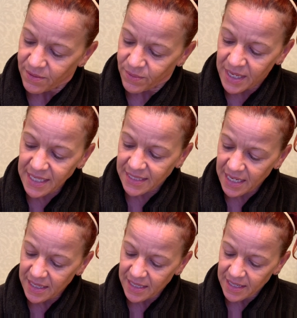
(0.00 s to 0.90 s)
What is
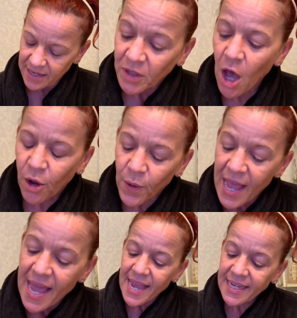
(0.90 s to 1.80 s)
it? Oh,
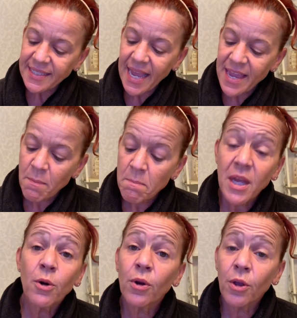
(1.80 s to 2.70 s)
it's a
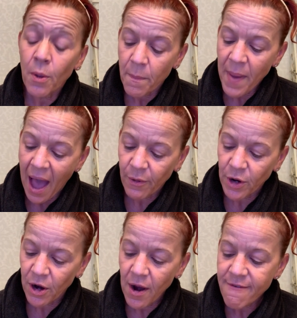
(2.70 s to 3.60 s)
mineral
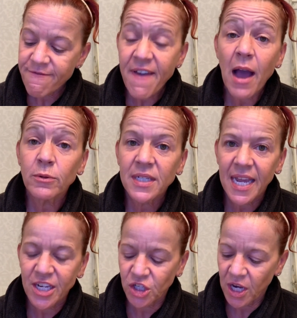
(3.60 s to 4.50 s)
powder,
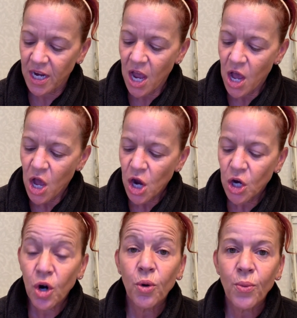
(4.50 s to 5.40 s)
foundation,
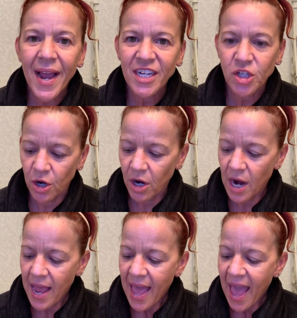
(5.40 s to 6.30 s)

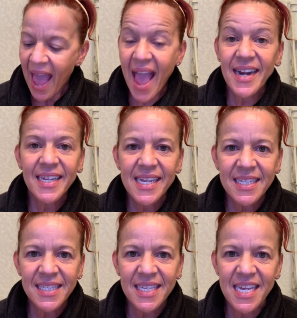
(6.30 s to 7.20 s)
corrector, and
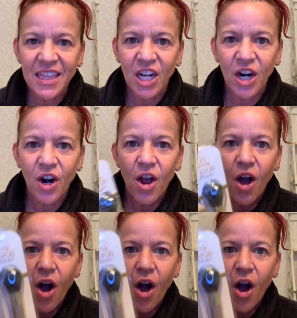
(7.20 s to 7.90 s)
concealer